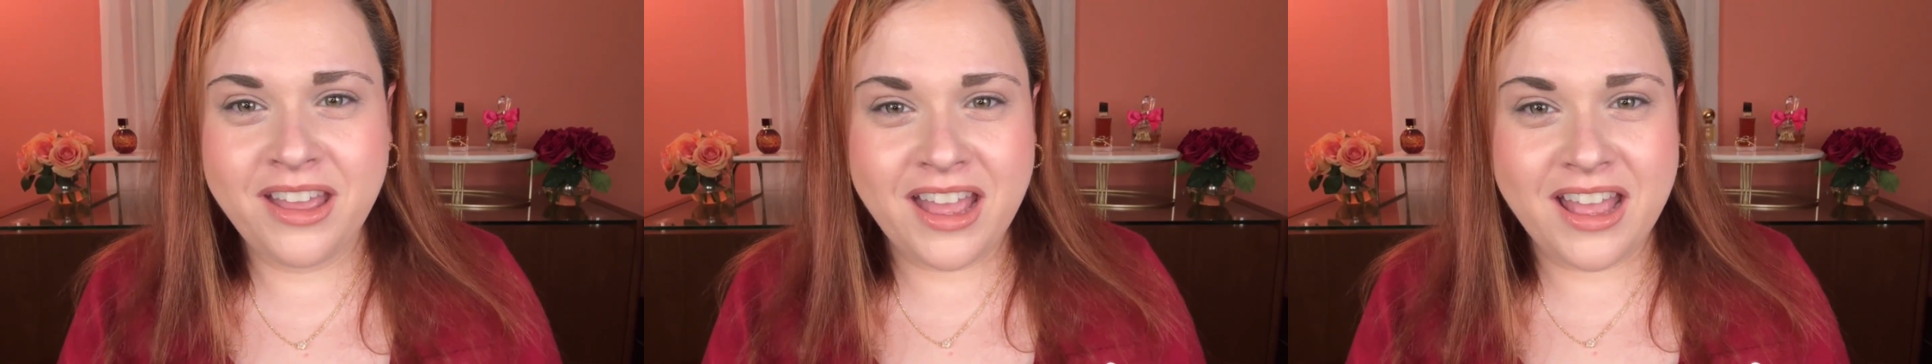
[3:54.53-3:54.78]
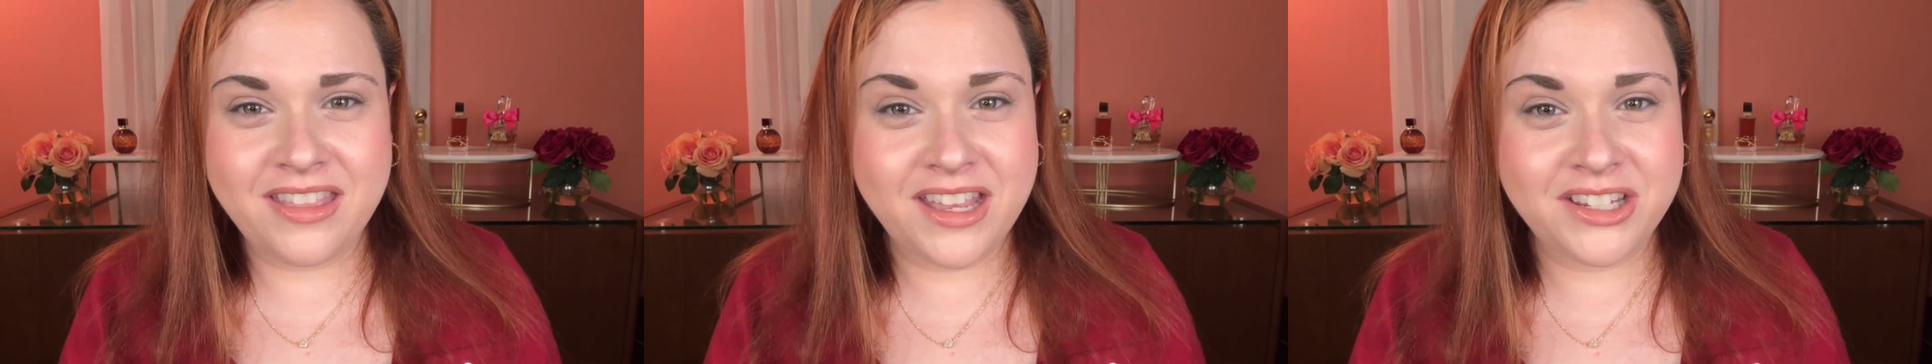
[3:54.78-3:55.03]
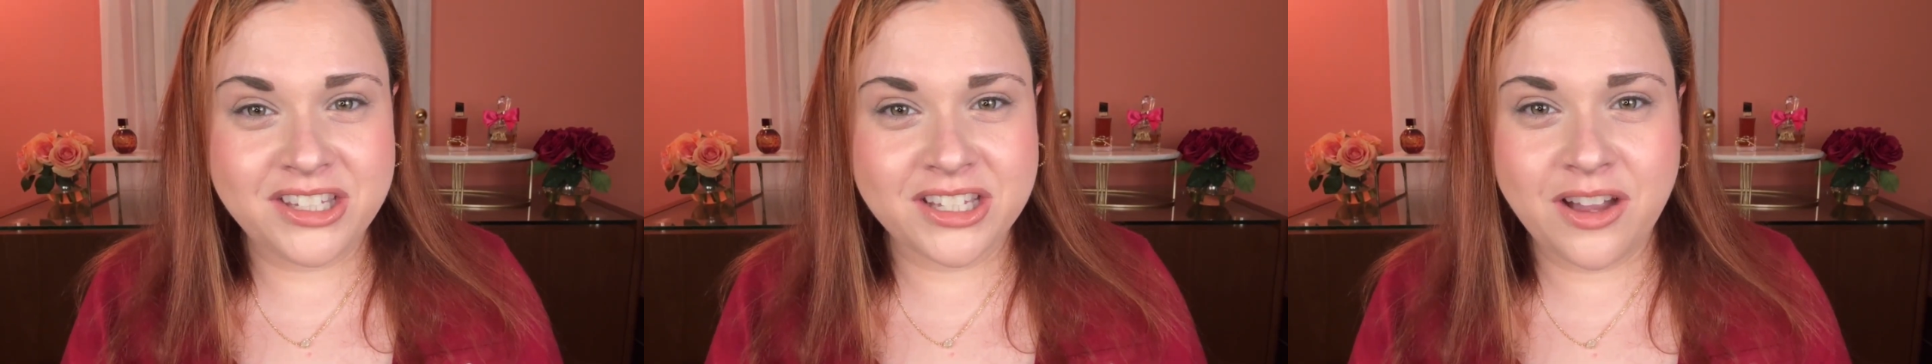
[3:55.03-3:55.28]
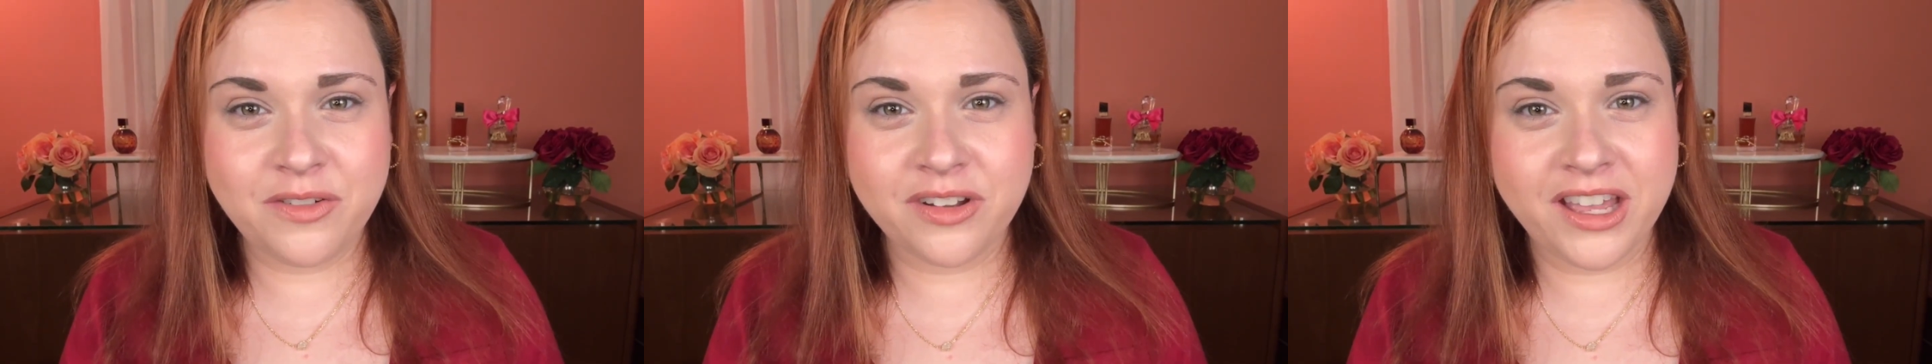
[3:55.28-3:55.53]
and they
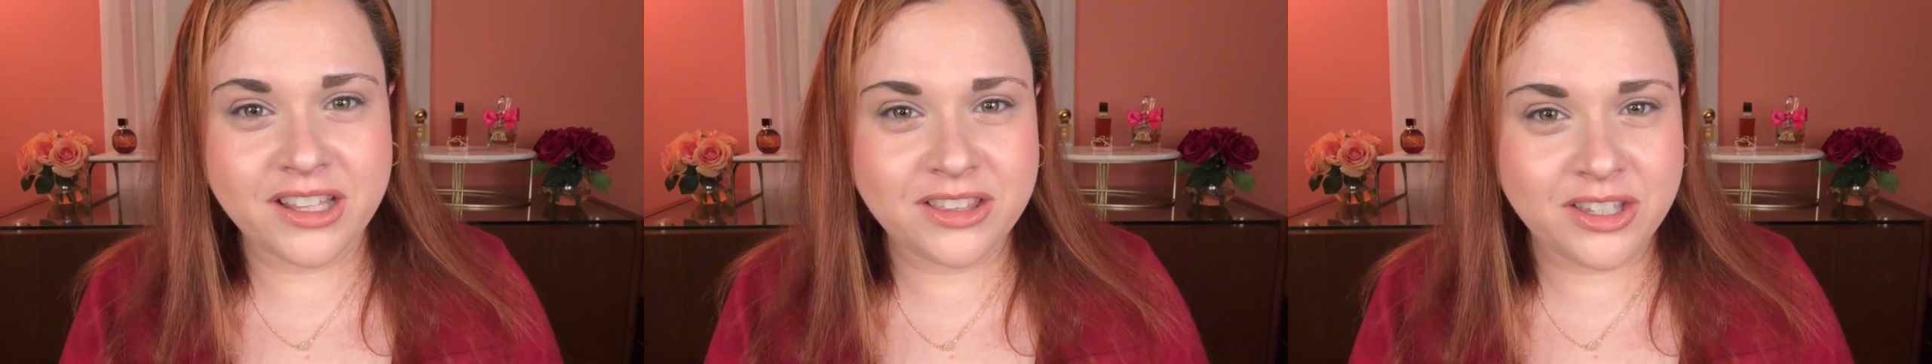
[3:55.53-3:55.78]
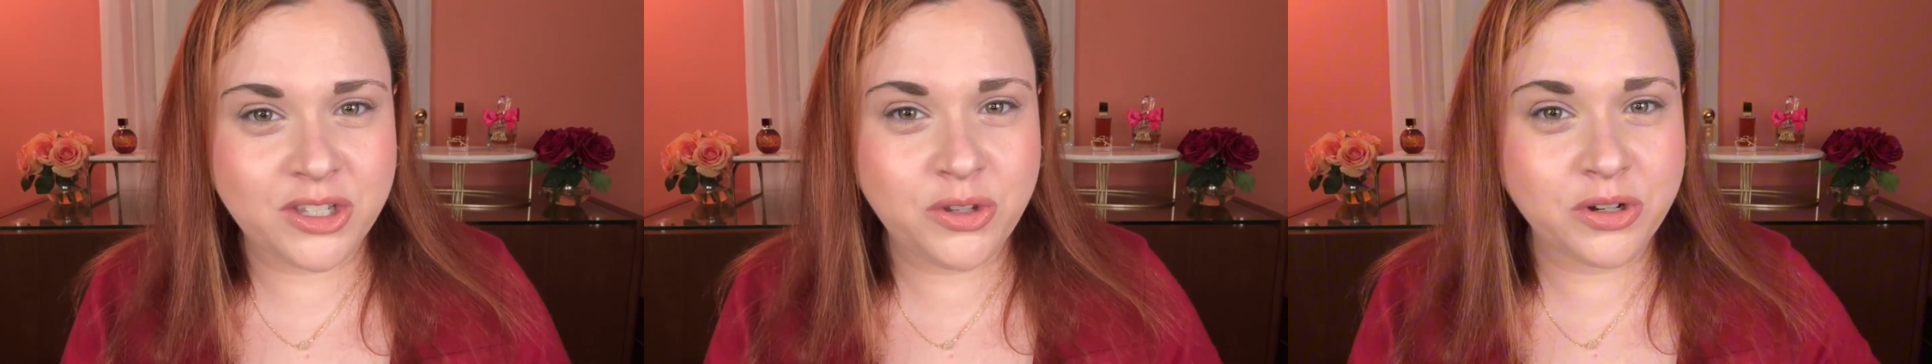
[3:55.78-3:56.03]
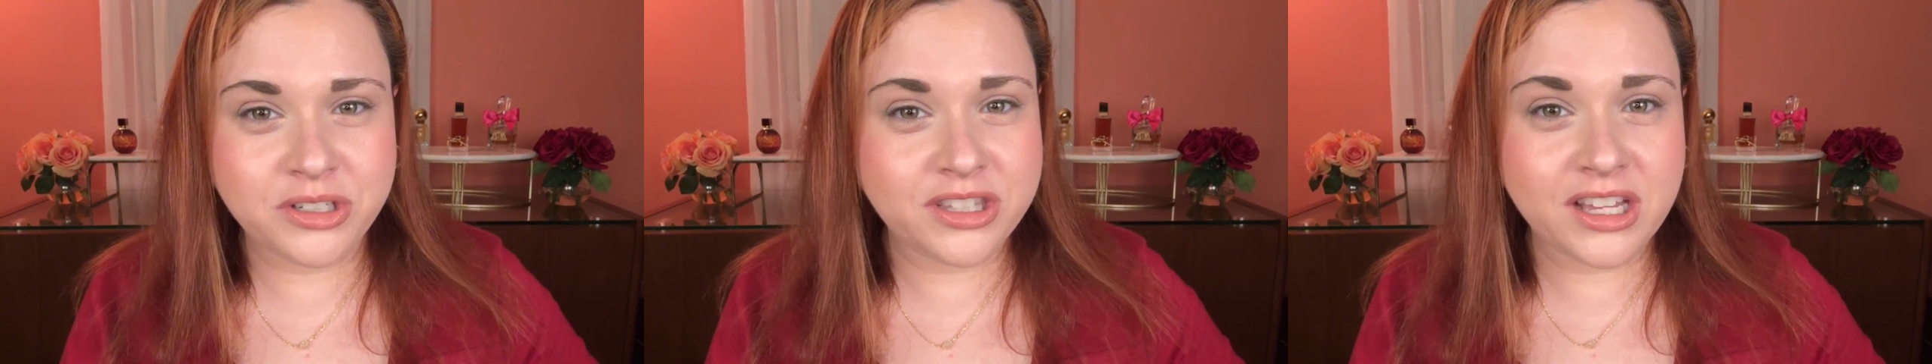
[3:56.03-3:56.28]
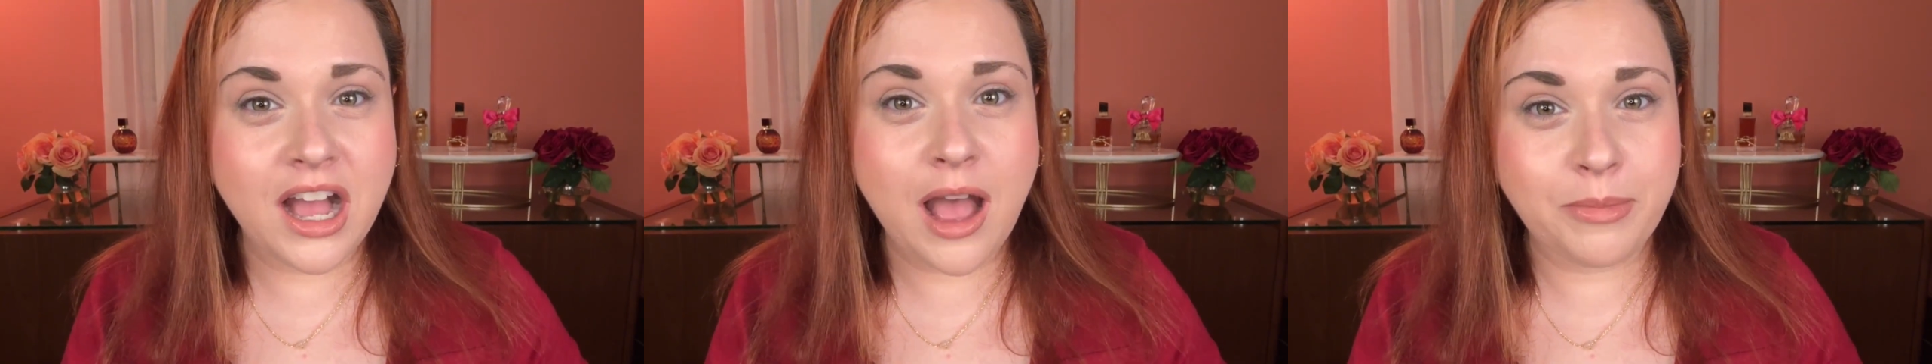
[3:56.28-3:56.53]
discover like the cure to the
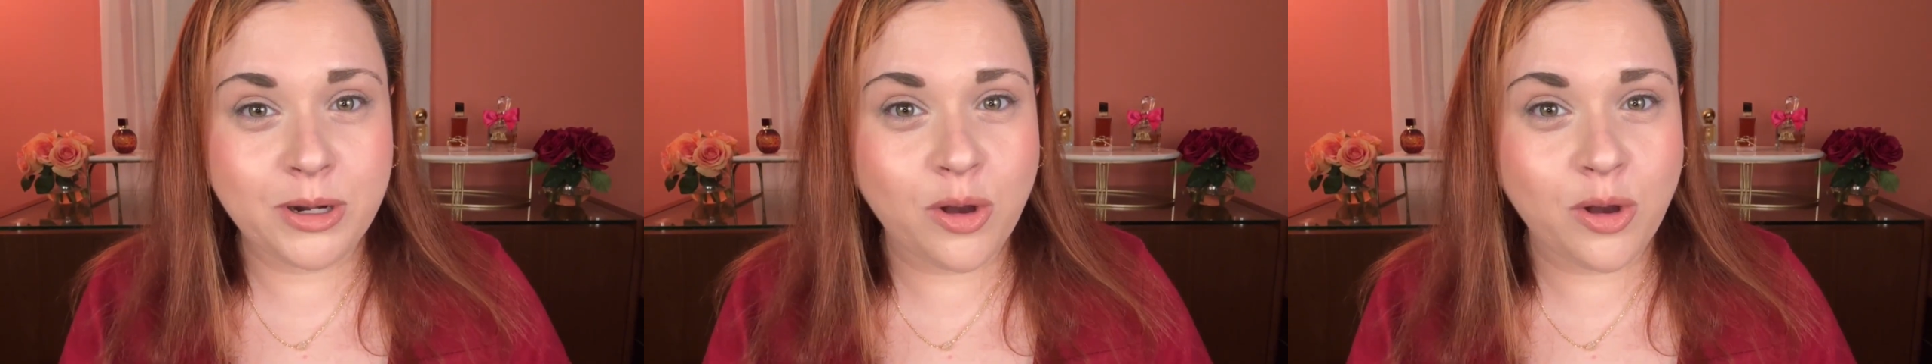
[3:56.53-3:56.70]
common